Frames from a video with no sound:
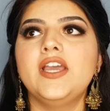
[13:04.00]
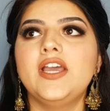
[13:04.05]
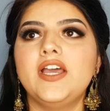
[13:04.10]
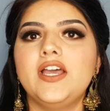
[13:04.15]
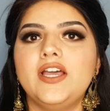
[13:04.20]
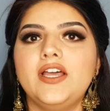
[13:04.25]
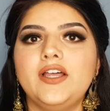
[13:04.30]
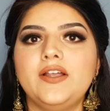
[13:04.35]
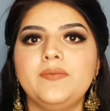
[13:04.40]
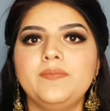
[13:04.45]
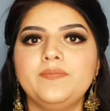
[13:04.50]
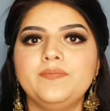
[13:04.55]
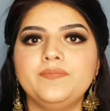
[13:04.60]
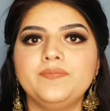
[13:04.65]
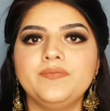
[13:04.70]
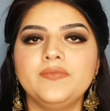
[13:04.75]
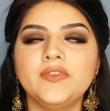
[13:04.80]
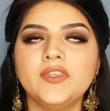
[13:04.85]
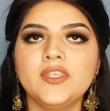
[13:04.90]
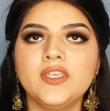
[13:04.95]

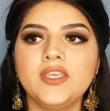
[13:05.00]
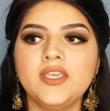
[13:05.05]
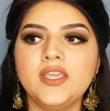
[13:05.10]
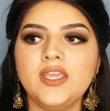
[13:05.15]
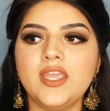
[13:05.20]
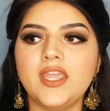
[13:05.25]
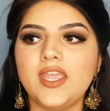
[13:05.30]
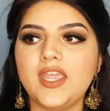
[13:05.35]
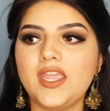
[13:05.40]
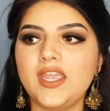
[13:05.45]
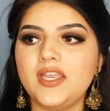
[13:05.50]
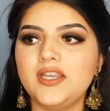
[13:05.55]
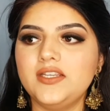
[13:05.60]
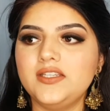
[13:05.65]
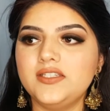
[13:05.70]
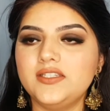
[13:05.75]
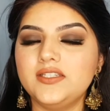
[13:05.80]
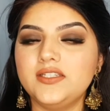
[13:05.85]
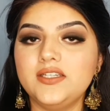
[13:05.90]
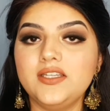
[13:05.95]
And
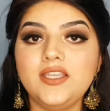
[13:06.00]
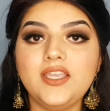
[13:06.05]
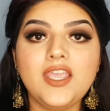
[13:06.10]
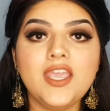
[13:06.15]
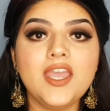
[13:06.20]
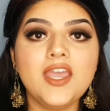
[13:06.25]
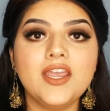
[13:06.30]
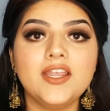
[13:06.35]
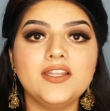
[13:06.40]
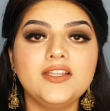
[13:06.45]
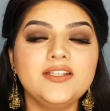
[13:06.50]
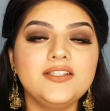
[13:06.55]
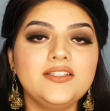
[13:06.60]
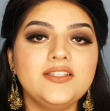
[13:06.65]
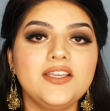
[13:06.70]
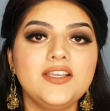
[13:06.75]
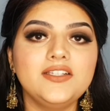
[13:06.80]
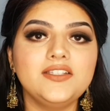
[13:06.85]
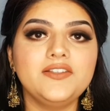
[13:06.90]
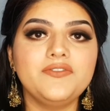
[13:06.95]
yeah, this
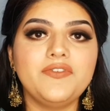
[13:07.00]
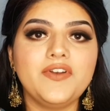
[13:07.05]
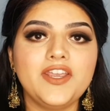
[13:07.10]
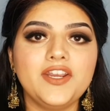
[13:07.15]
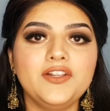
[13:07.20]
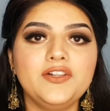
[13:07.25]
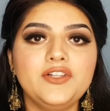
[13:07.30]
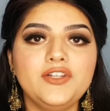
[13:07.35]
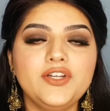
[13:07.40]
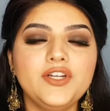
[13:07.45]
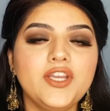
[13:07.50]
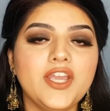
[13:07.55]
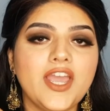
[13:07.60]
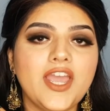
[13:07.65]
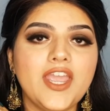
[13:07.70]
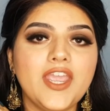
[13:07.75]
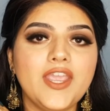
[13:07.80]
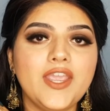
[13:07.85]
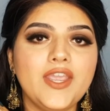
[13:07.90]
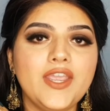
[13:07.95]
is the final look.
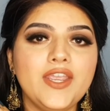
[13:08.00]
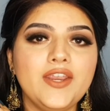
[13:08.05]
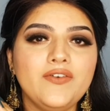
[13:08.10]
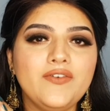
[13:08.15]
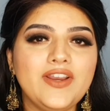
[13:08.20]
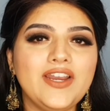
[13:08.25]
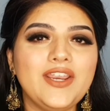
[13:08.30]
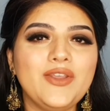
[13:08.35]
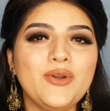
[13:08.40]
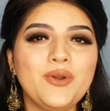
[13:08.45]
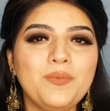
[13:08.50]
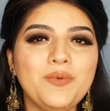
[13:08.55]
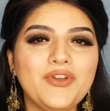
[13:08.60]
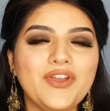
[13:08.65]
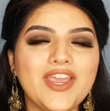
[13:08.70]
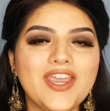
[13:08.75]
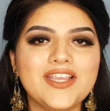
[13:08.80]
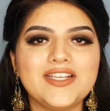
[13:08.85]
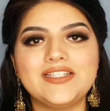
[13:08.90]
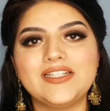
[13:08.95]
I really hope you
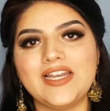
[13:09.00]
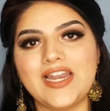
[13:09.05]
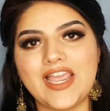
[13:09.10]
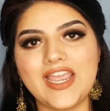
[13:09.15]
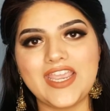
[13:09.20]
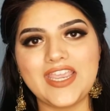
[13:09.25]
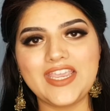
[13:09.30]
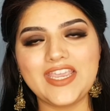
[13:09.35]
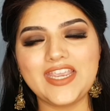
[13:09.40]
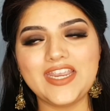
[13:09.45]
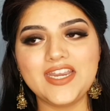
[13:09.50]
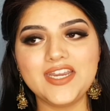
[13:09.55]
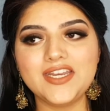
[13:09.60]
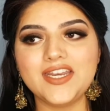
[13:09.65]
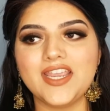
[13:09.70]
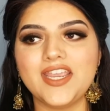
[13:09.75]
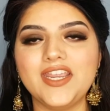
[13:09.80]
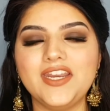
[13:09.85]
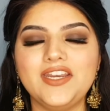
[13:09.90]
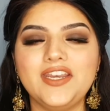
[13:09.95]
guys like it,
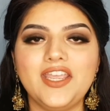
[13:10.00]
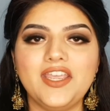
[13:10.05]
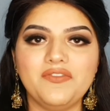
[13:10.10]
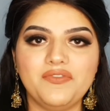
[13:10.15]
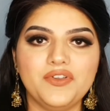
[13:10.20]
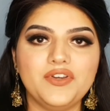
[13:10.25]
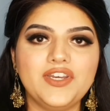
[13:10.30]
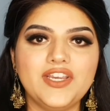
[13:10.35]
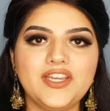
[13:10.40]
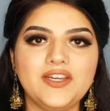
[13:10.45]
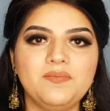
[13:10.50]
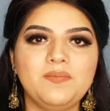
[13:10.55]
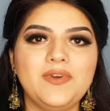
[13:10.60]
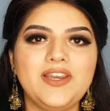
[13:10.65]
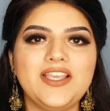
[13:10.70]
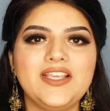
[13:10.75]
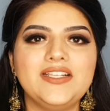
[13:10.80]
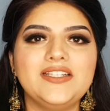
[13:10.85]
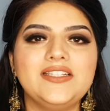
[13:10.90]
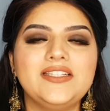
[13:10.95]
and if you did,
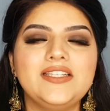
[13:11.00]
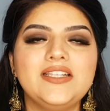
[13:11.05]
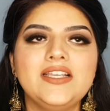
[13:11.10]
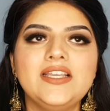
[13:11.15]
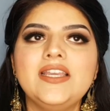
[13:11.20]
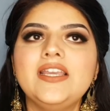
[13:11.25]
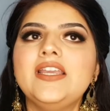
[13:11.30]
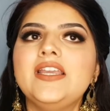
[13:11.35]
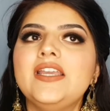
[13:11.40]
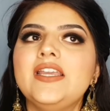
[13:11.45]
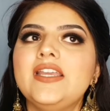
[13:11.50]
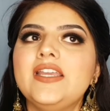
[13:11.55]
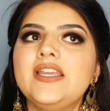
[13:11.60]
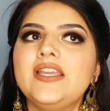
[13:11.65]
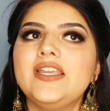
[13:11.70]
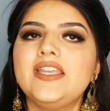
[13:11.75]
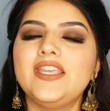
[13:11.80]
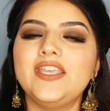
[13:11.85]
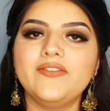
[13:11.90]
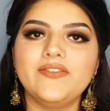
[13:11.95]
please
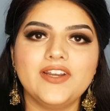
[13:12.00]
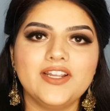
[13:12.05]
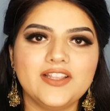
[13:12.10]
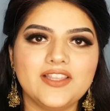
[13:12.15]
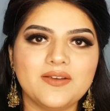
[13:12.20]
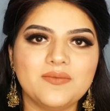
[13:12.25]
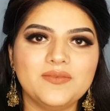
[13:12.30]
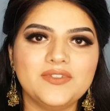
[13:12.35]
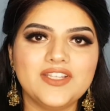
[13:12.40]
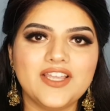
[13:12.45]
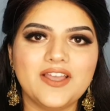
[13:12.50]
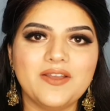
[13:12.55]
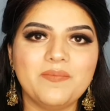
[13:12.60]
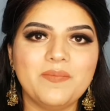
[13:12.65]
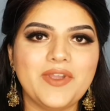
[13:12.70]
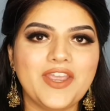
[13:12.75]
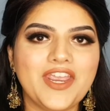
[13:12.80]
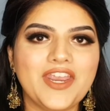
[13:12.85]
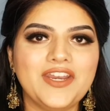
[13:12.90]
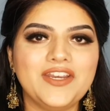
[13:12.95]
give it a thumbs up
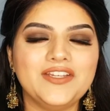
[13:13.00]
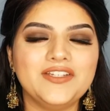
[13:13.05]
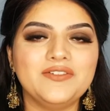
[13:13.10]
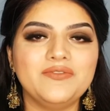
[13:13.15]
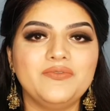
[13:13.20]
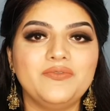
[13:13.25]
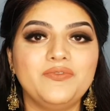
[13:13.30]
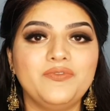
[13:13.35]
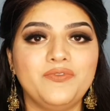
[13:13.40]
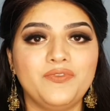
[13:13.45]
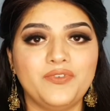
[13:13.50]
and